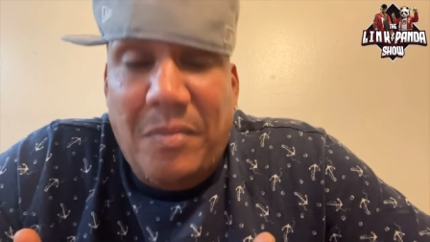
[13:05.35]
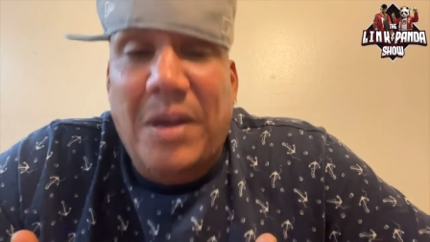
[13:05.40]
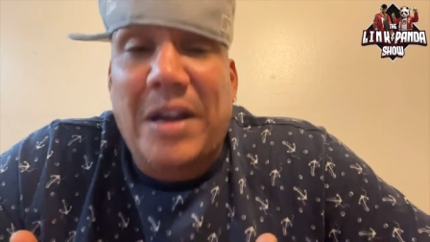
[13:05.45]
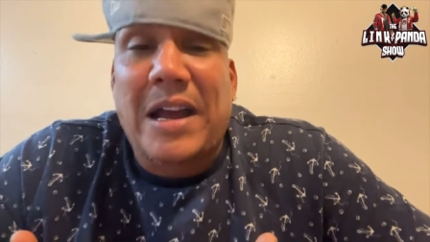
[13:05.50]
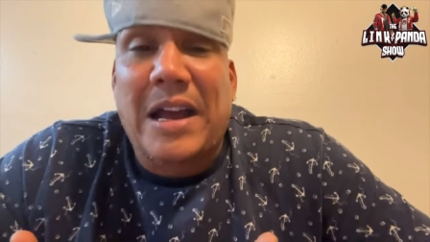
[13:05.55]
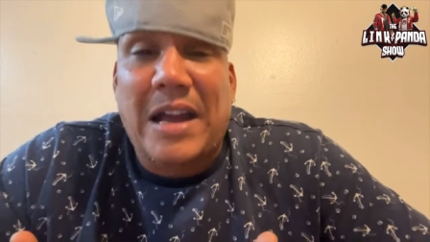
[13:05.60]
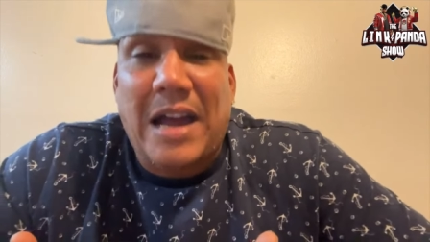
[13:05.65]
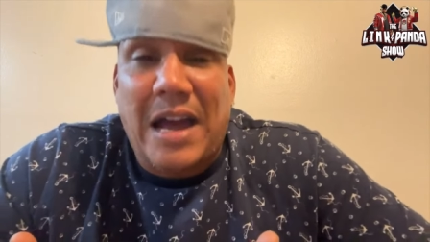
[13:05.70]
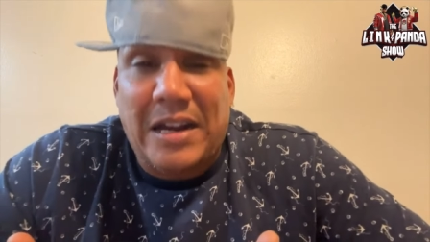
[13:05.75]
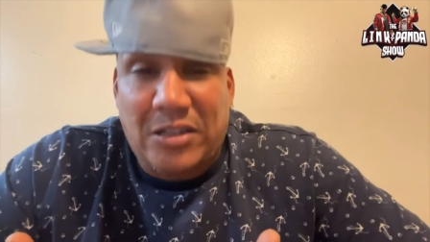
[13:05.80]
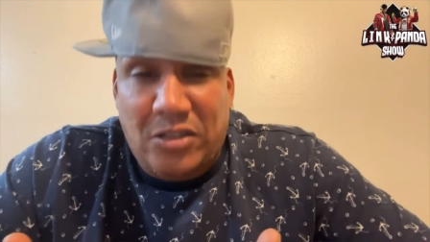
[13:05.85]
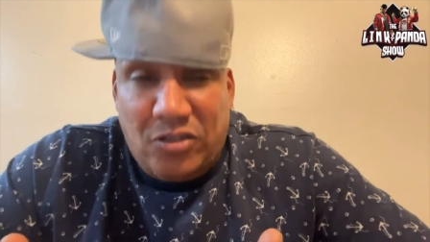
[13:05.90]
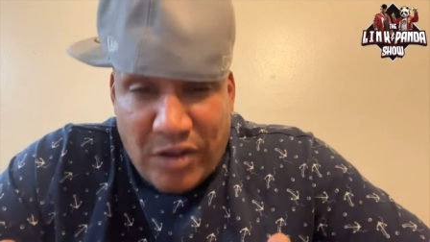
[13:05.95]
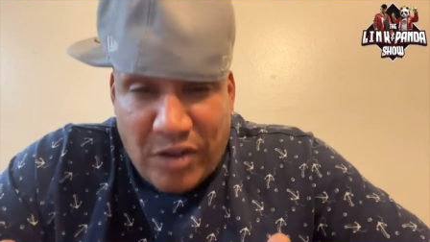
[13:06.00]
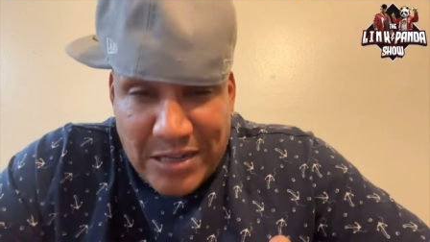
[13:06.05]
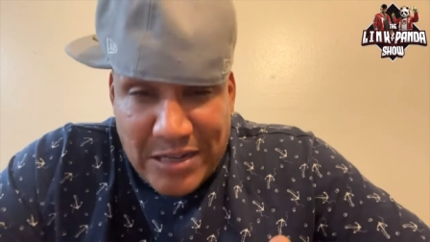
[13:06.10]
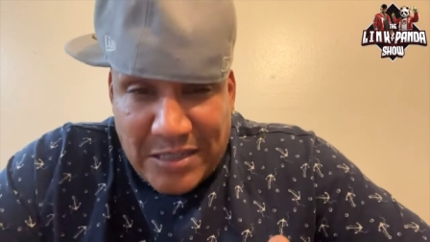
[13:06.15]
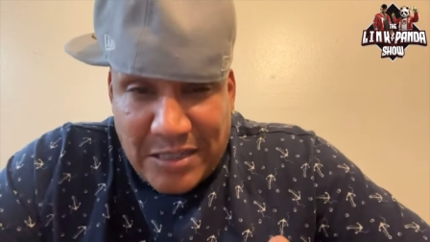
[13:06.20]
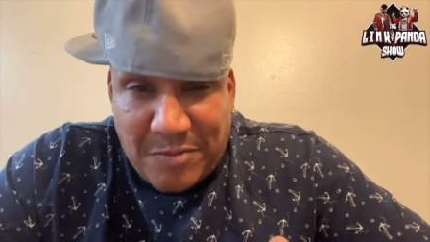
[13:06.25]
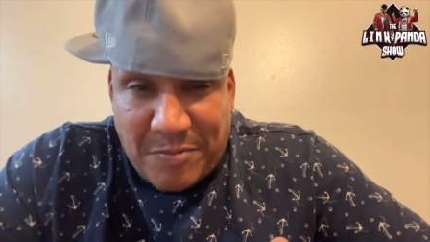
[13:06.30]
But I got to
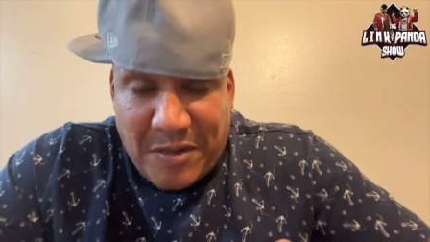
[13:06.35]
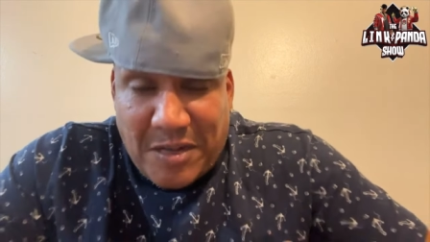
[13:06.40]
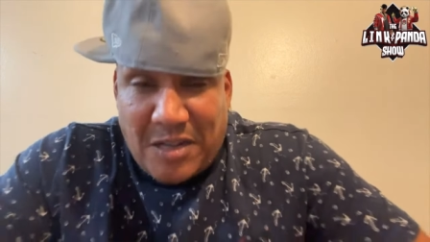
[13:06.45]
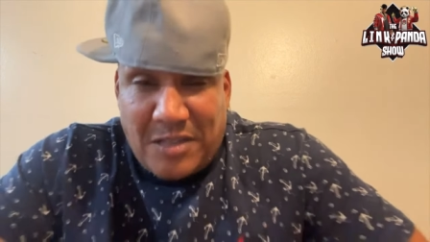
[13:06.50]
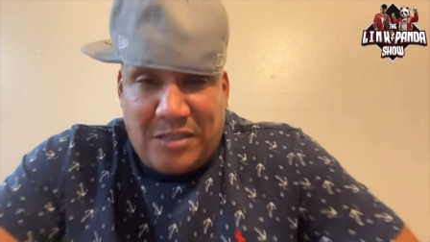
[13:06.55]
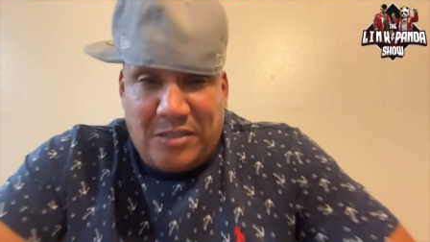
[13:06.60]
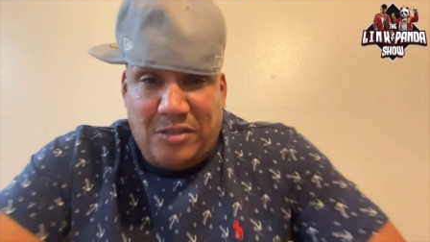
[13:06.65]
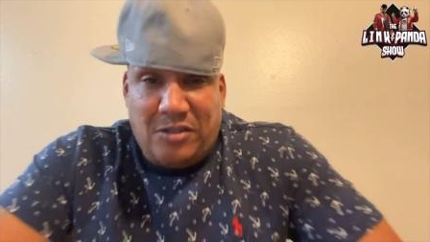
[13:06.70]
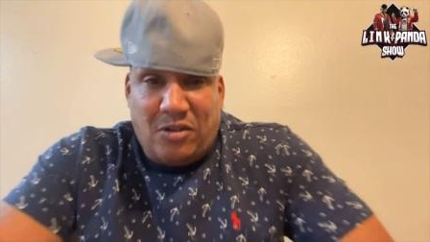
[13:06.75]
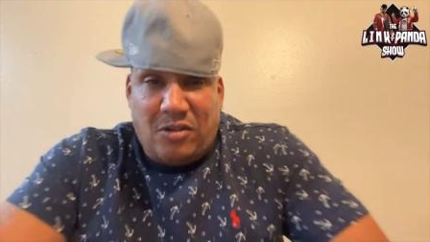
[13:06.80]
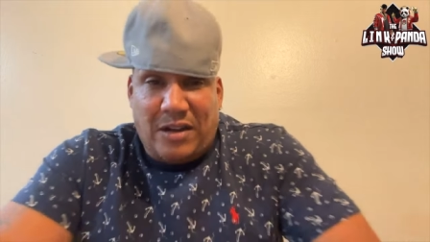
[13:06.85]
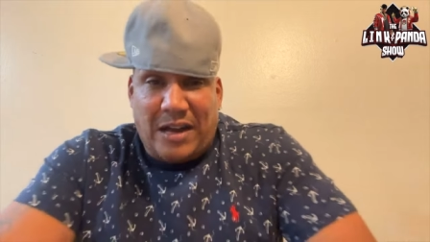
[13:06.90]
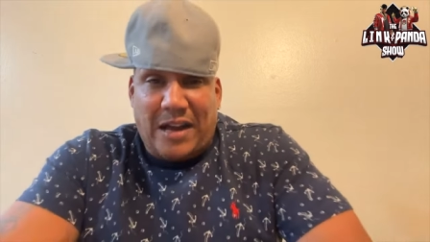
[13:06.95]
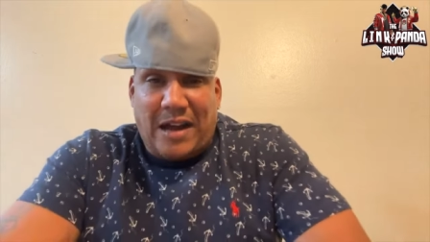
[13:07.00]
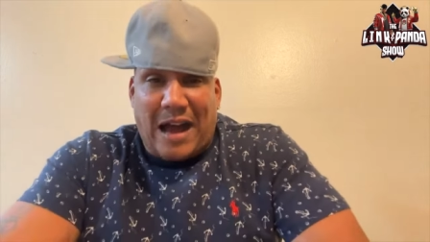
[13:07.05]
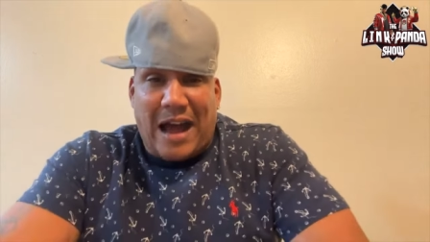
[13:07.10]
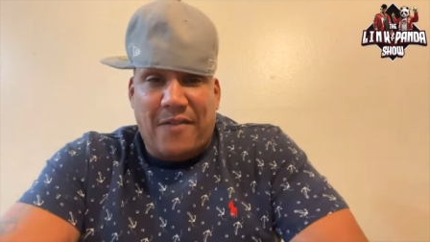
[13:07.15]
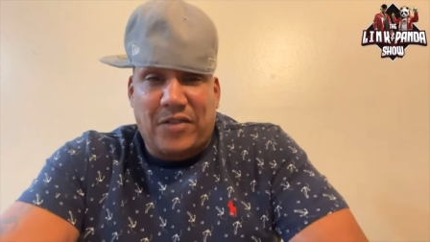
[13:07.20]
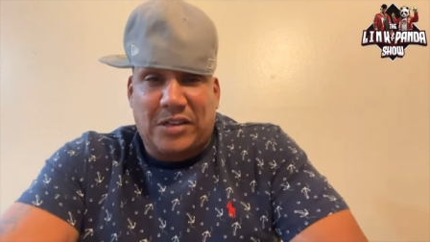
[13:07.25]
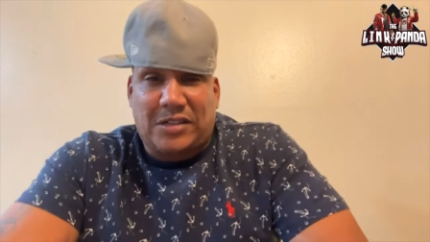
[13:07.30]
address this because, you know,
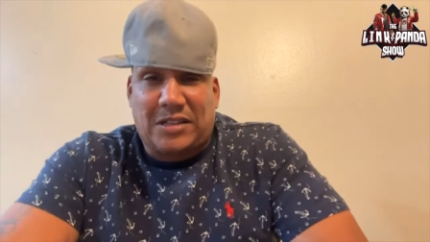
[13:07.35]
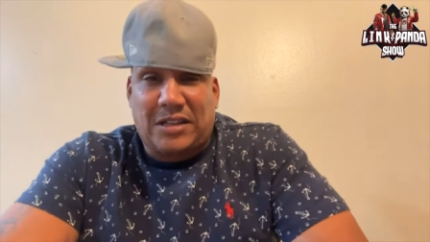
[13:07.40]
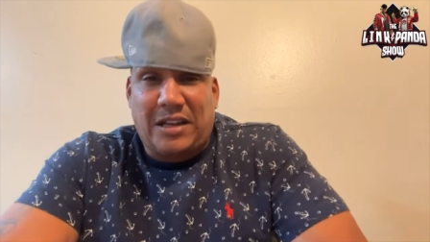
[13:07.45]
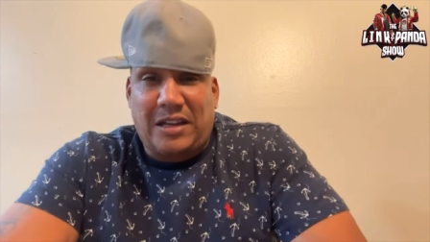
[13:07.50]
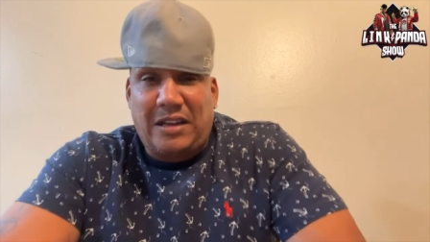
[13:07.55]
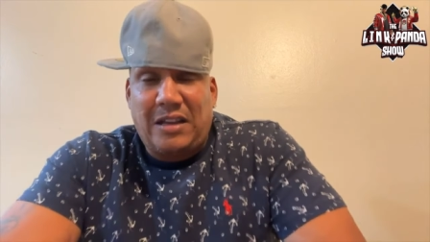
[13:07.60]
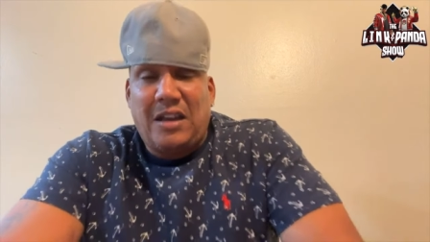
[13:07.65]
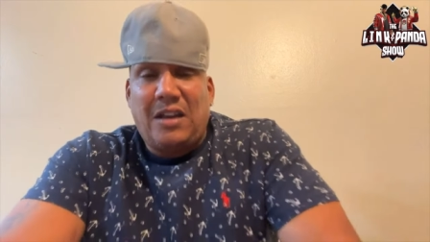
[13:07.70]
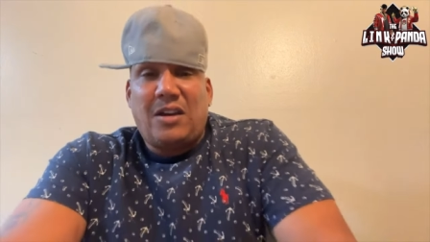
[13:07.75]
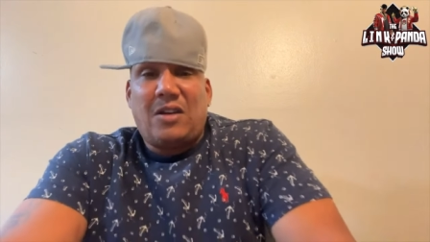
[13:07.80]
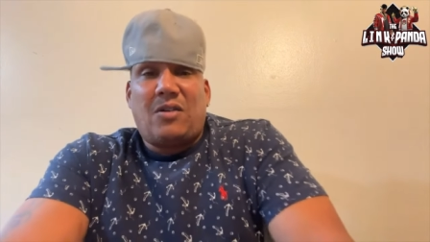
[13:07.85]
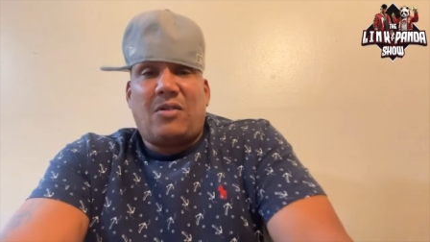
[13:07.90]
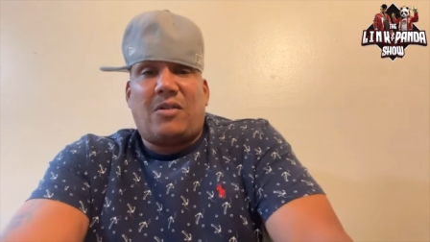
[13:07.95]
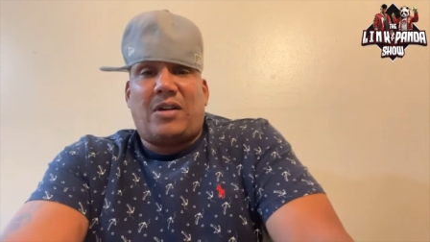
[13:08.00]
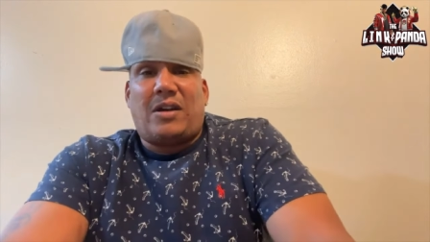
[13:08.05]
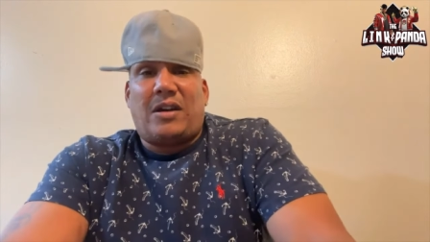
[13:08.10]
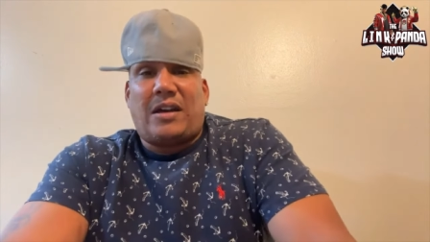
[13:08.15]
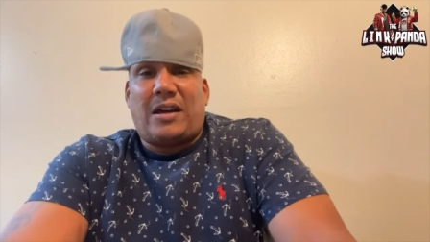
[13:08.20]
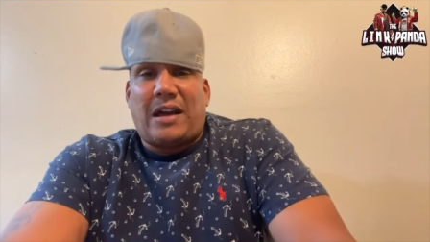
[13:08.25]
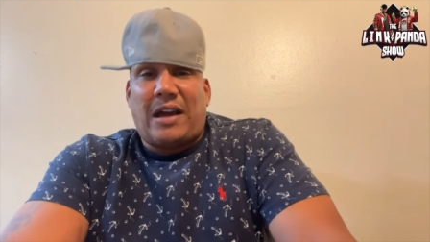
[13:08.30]
obviously
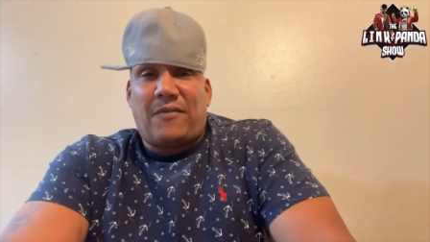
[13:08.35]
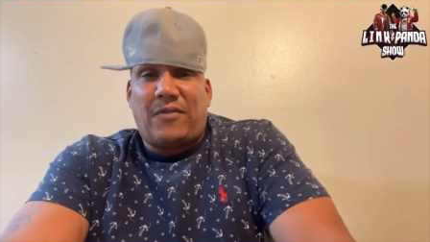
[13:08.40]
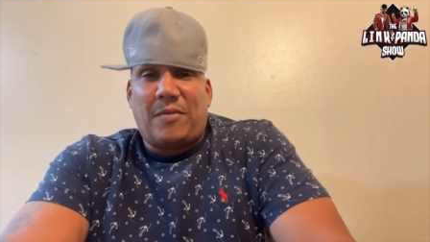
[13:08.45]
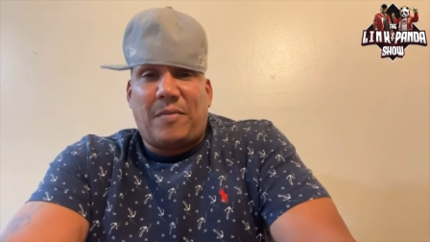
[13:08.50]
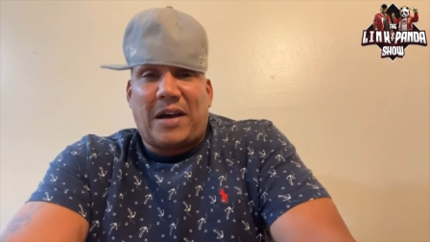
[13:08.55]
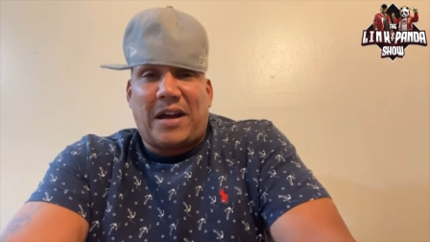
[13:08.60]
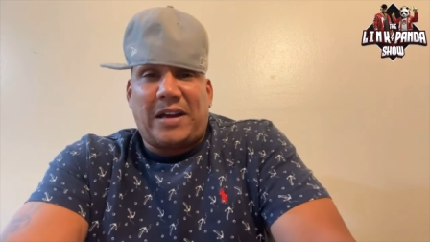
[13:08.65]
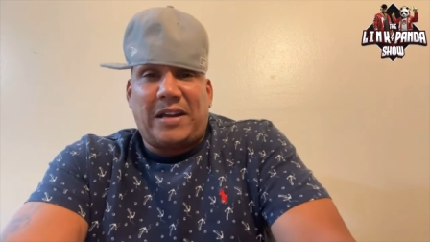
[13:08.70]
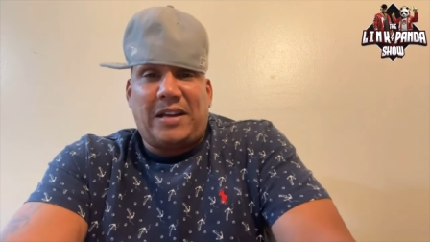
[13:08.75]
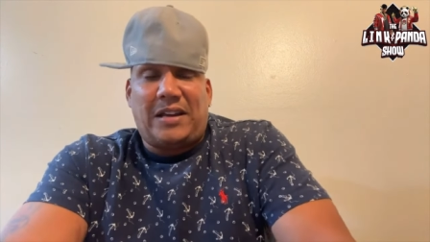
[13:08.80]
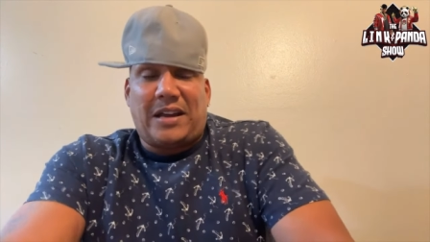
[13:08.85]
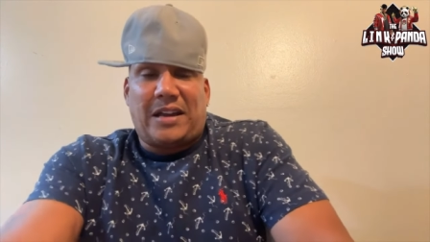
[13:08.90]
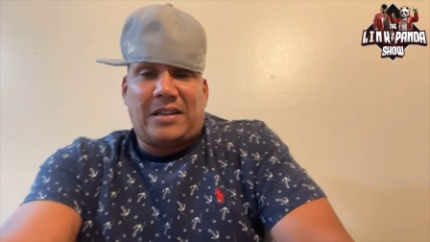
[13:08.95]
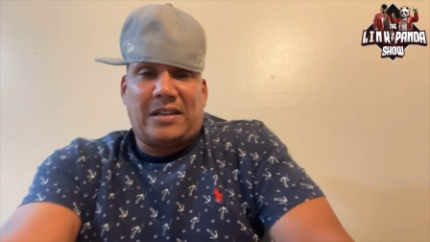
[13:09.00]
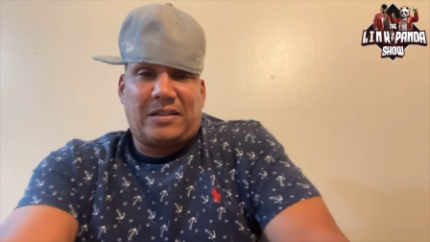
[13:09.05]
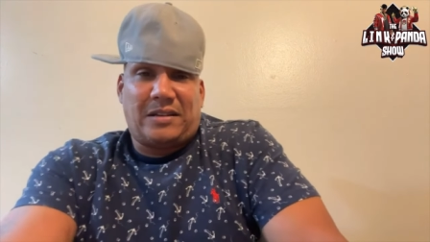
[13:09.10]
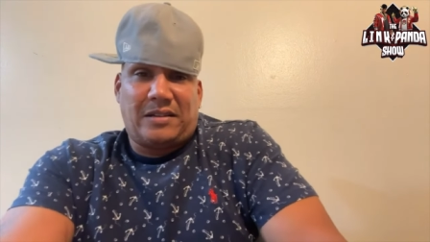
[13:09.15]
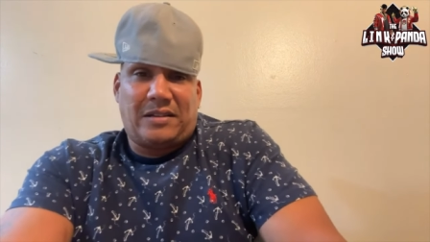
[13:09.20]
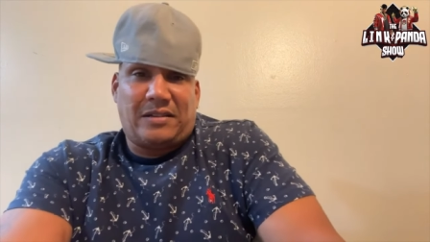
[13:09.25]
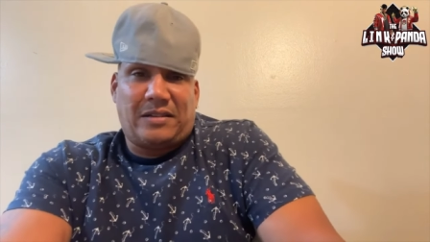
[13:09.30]
everybody
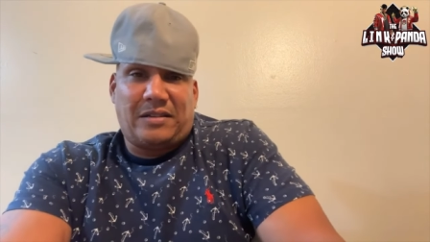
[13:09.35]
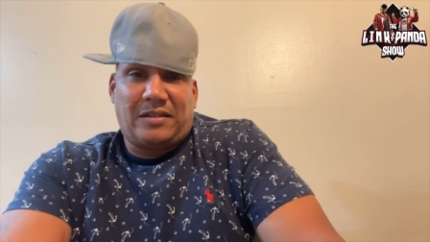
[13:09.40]
and,